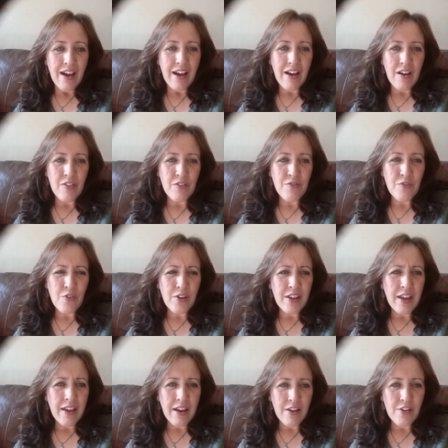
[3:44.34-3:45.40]
uh, the
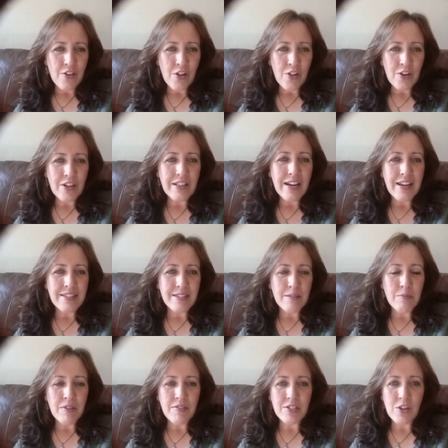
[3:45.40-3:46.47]
$4,800 class,
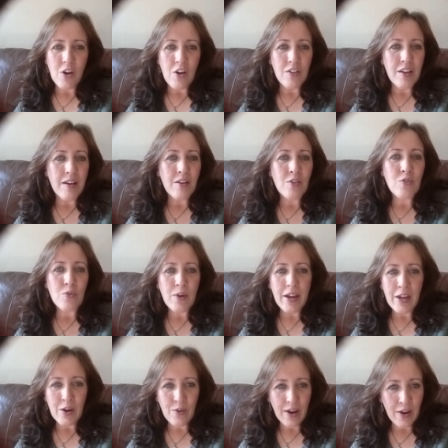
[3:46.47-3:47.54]
I believe it's called, a
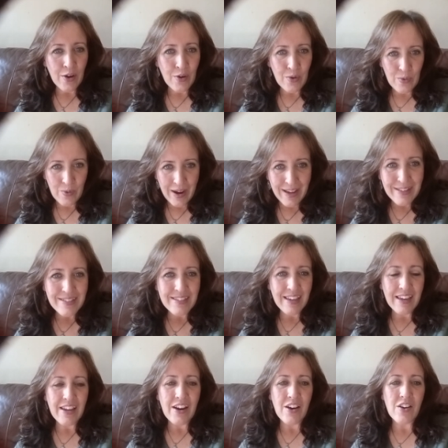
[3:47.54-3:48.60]
great, great, great
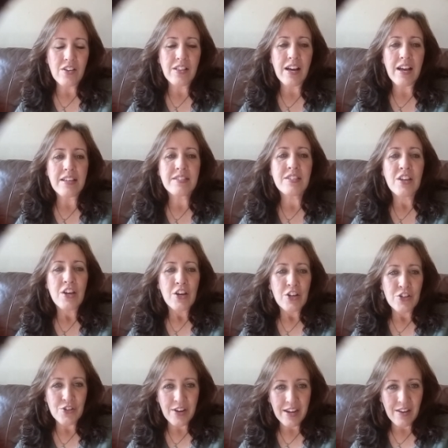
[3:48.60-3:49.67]
skincare class
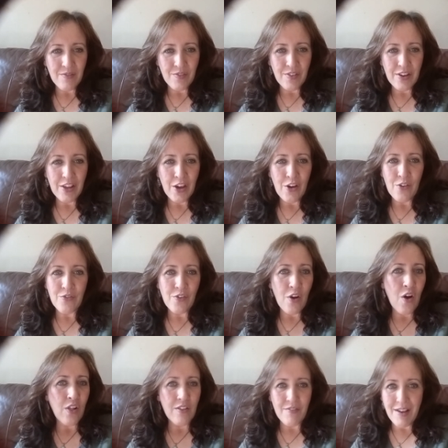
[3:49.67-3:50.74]
training video for
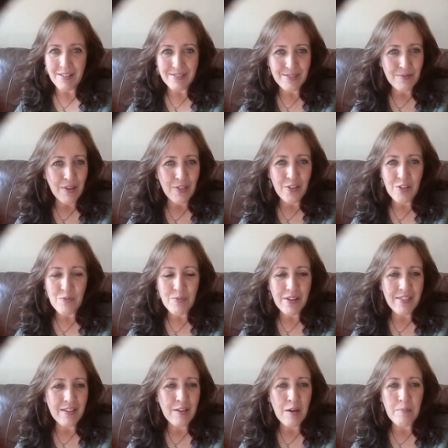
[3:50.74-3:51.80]
all of us, whether you've
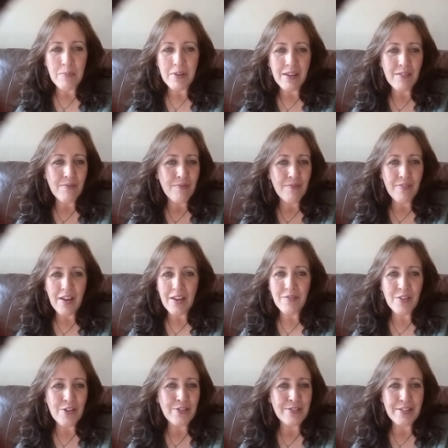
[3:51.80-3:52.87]
been in the company
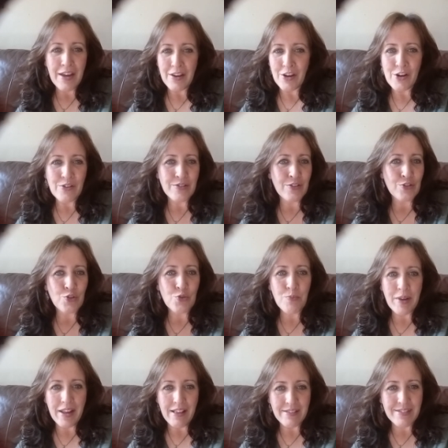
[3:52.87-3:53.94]
five years, 10 years, and two
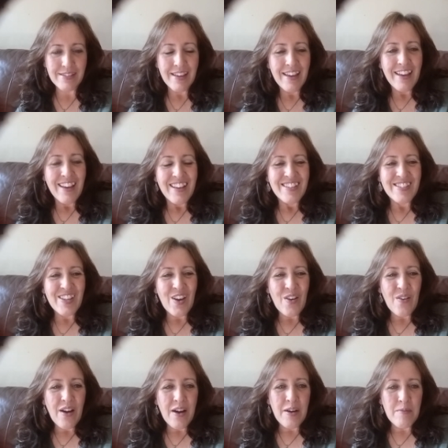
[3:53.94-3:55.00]
minutes.
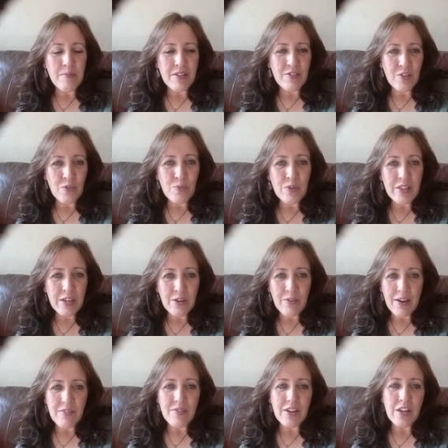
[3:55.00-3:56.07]
So um, it's a really
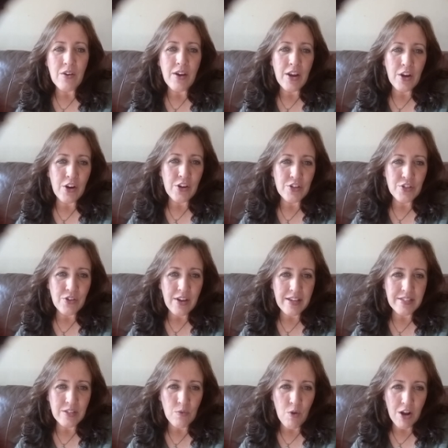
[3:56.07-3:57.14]
great video. I encourage you
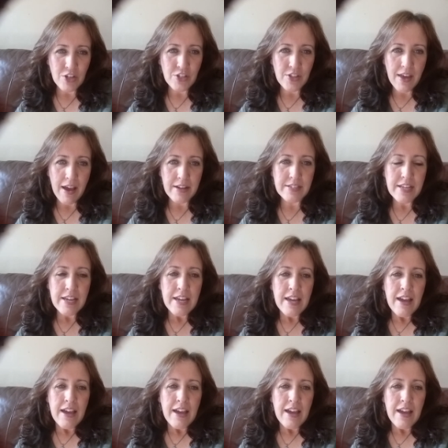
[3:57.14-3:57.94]
guys to watch that.